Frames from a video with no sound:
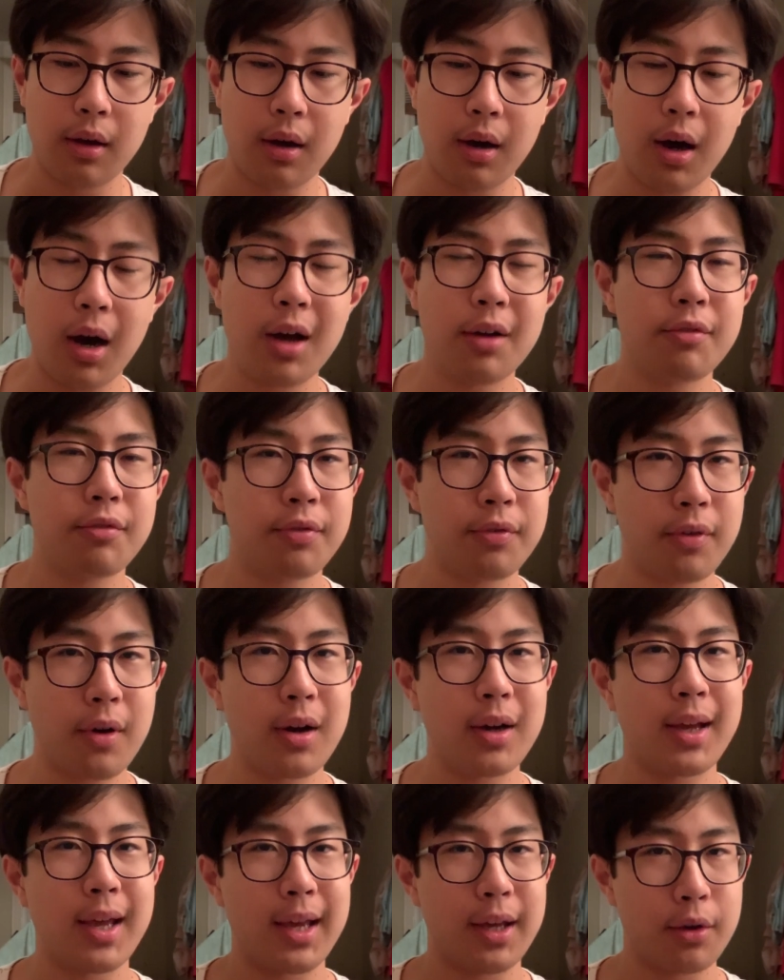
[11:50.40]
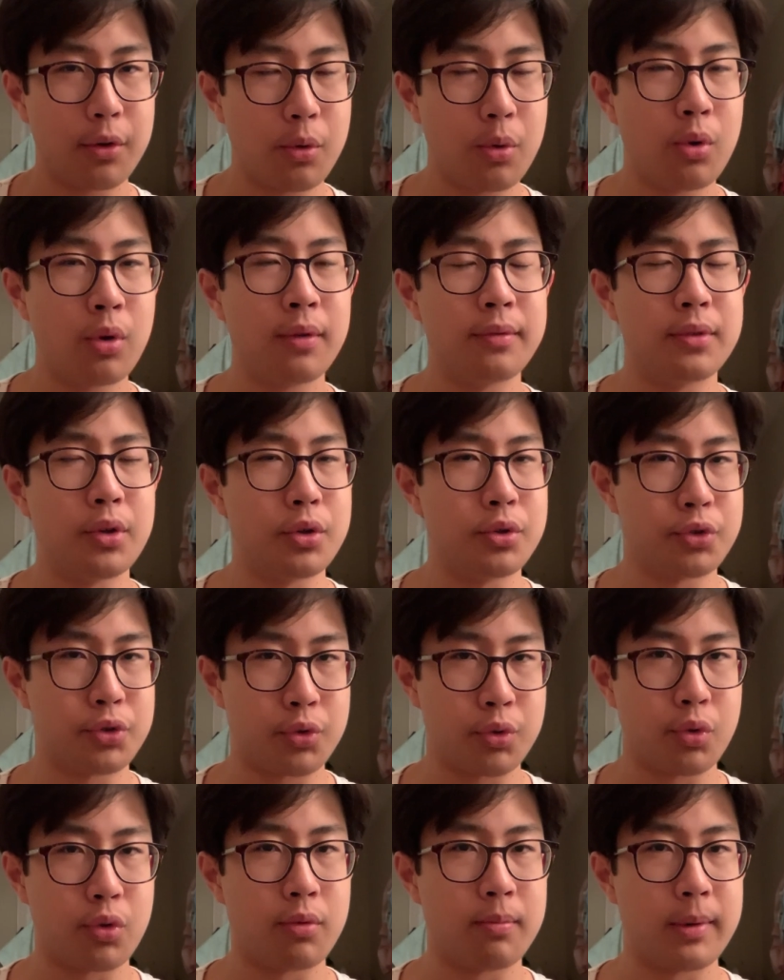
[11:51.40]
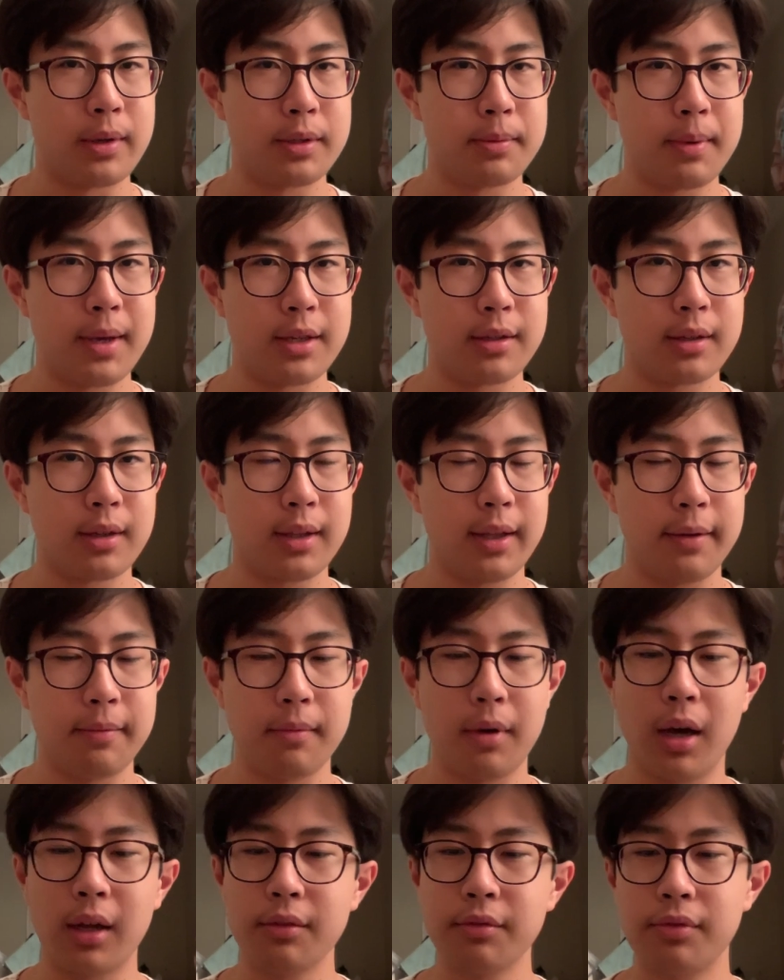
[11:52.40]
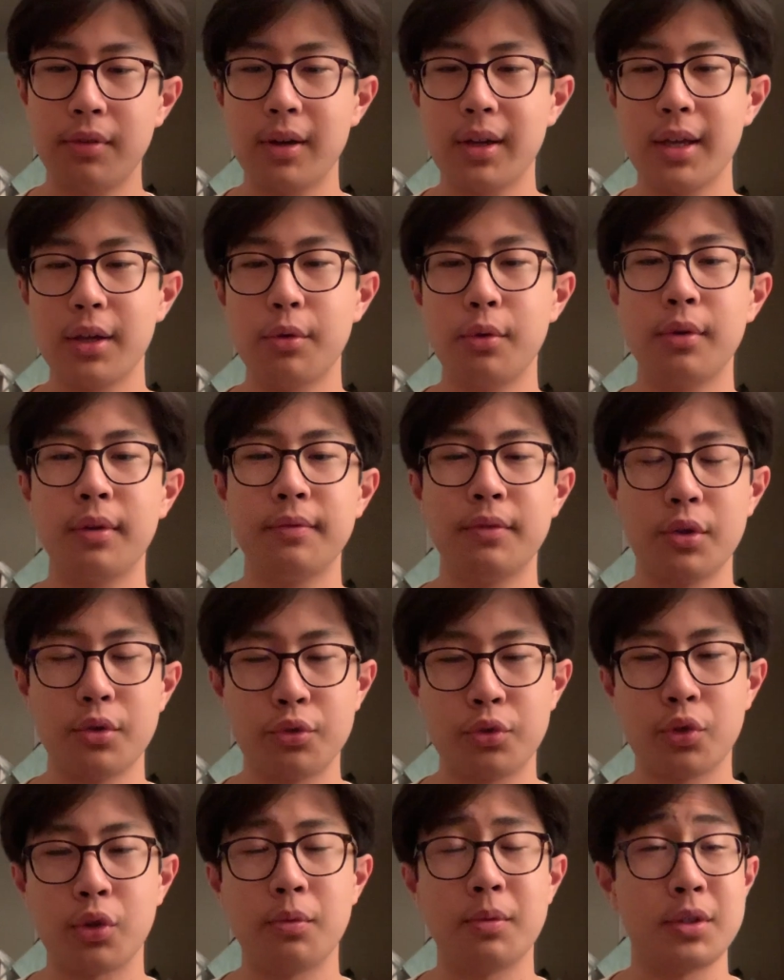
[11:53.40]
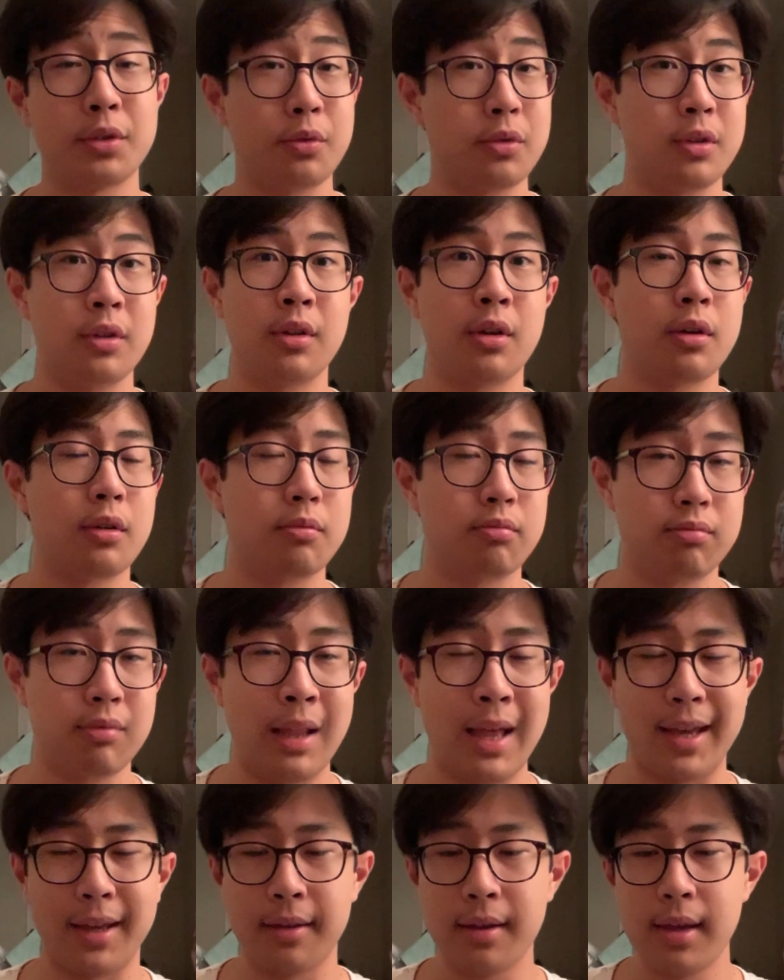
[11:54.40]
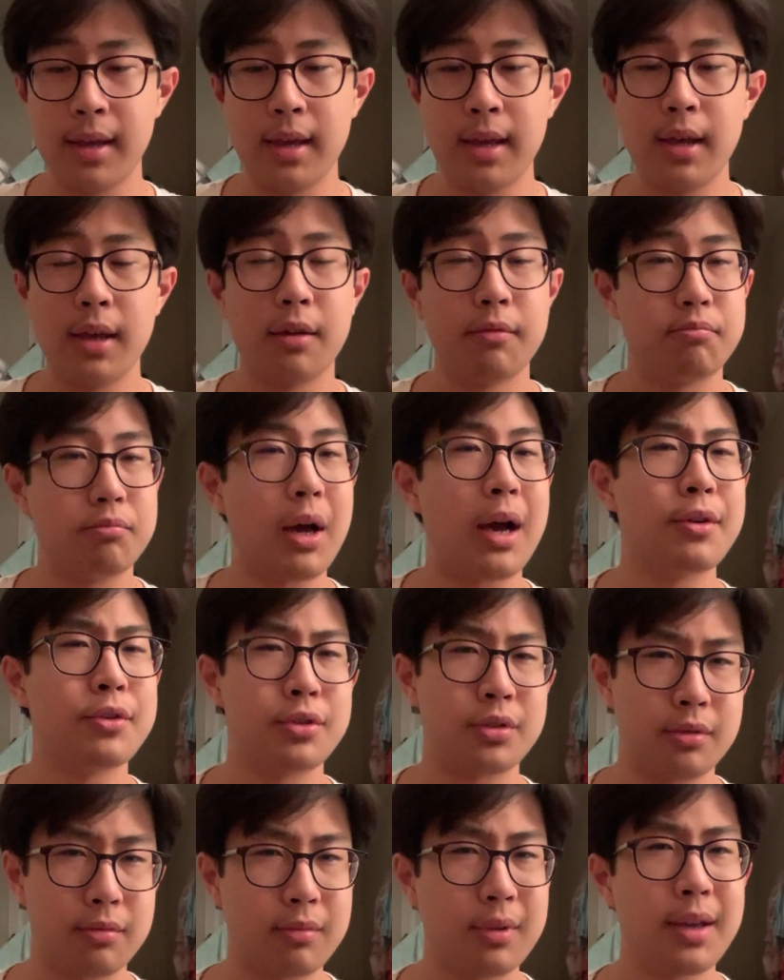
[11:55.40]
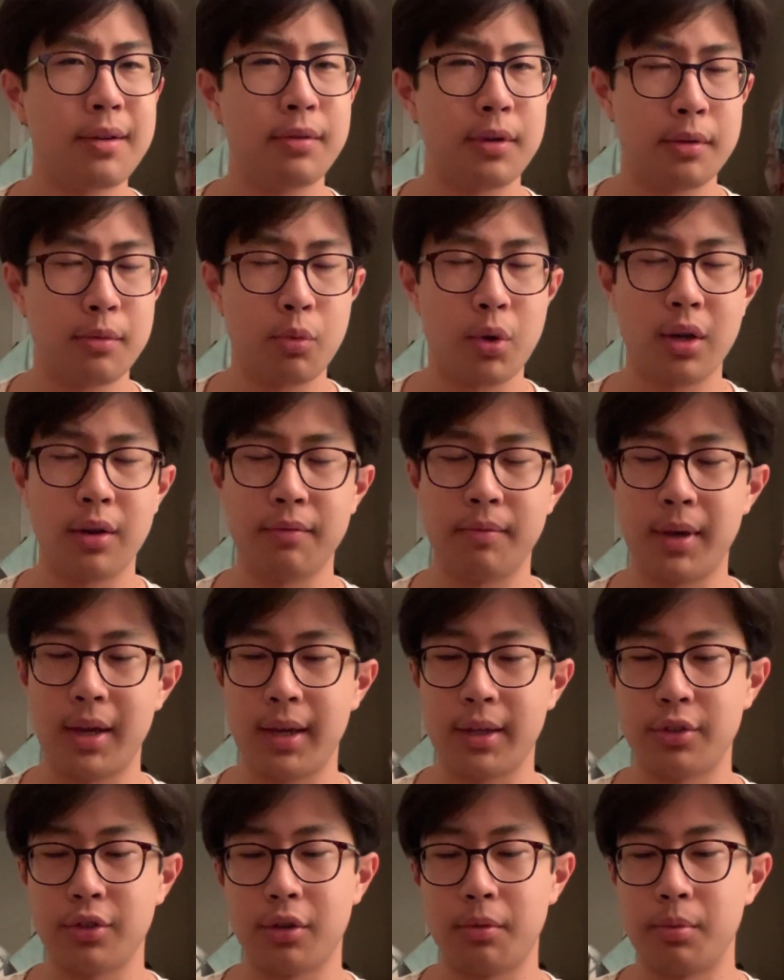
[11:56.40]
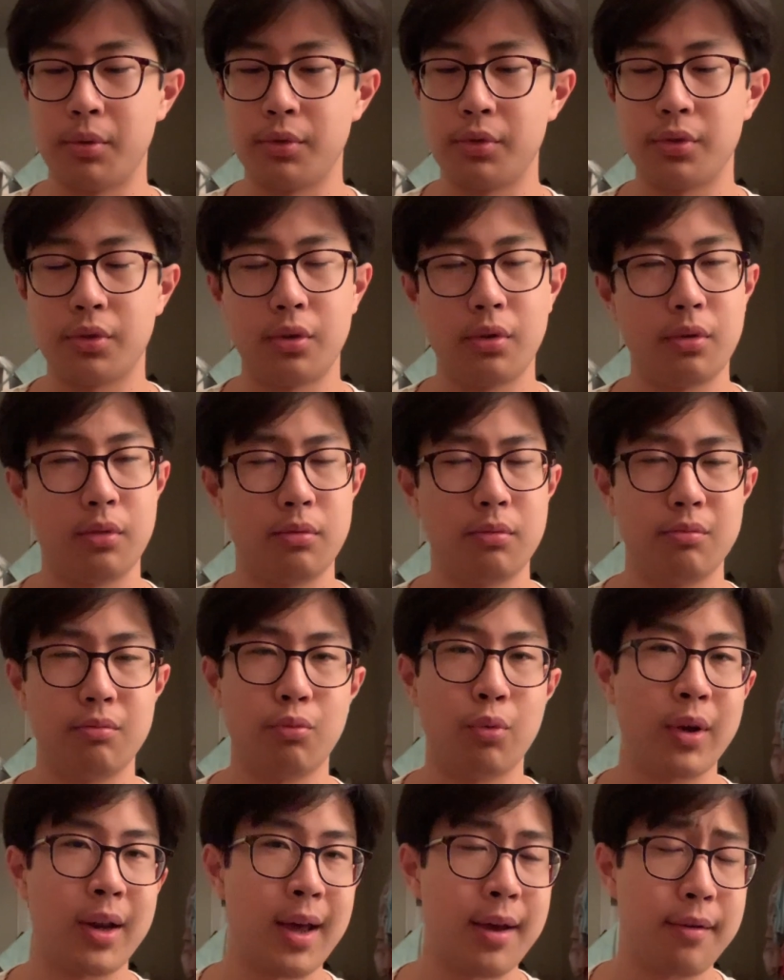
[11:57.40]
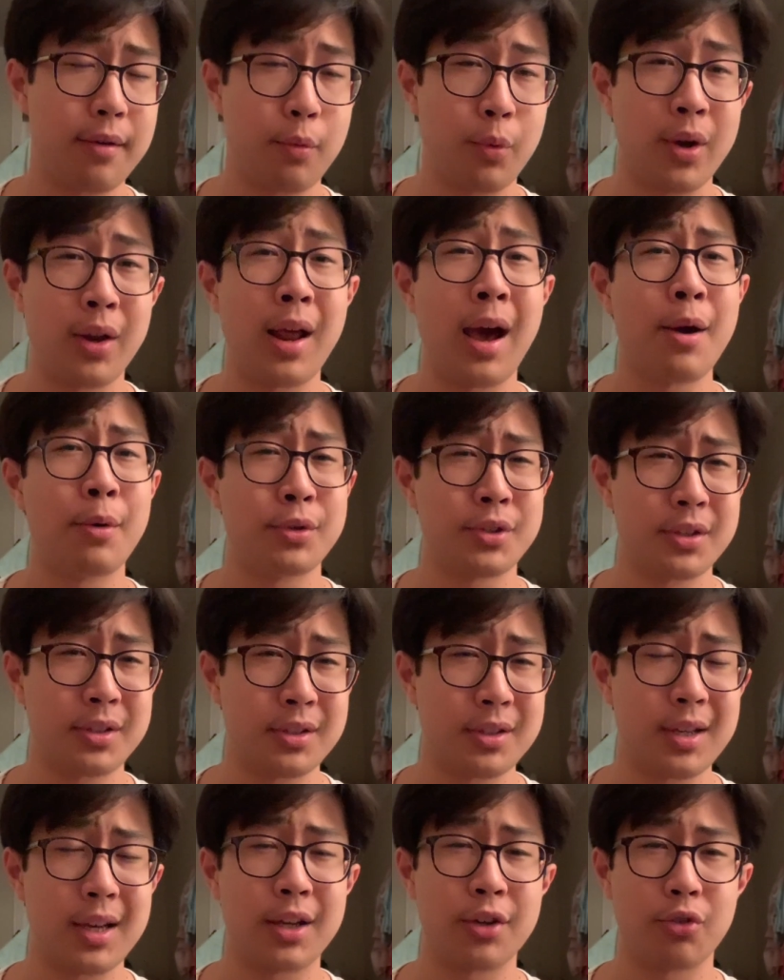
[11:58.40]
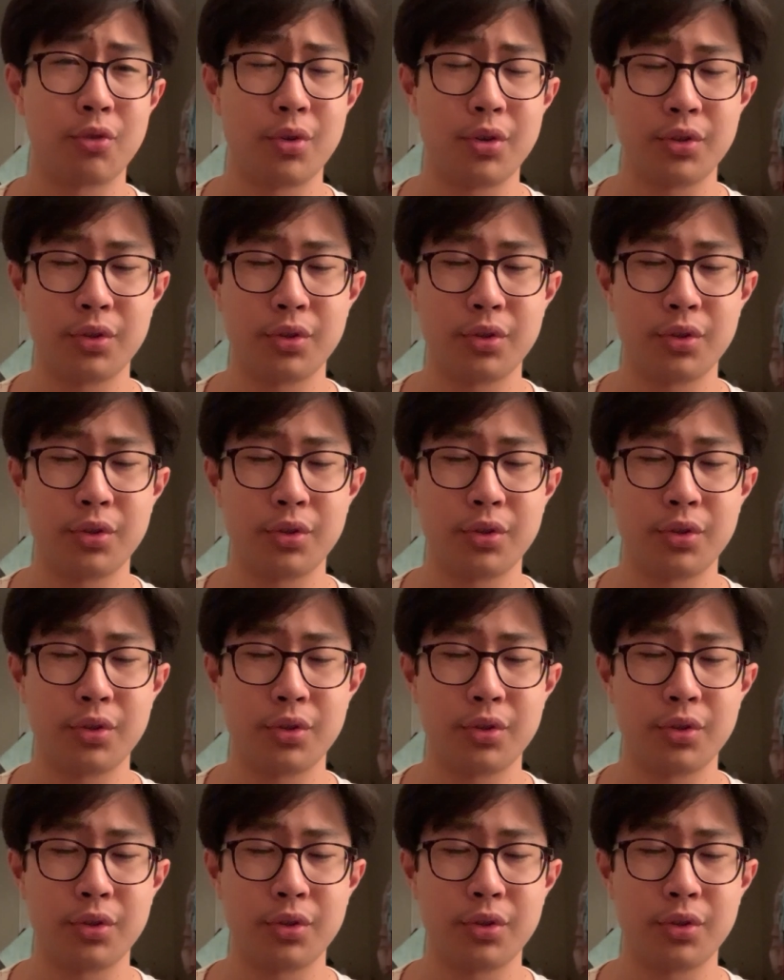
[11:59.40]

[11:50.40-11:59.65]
unfucking all of those traumas, basically. Unfucking all of those traumas, you know, like, I'll just give you one of my examples. So when I, when I was in secondary